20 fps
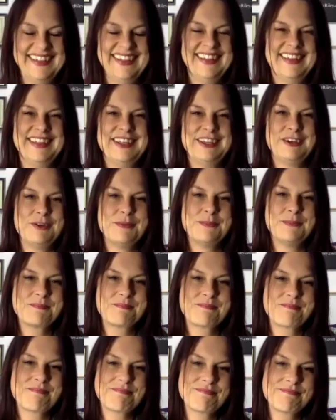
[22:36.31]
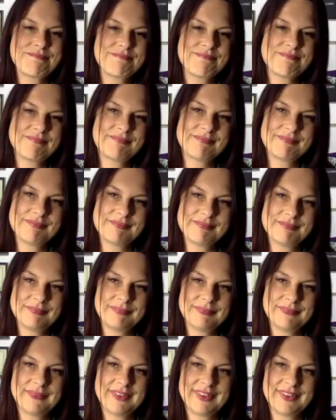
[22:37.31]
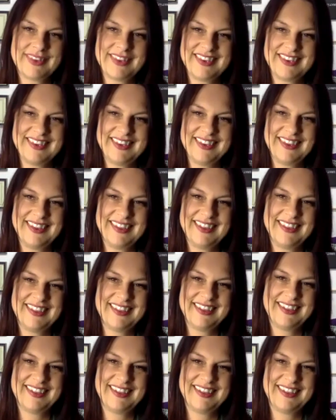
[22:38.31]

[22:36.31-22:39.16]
I got a lot of books that are sitting there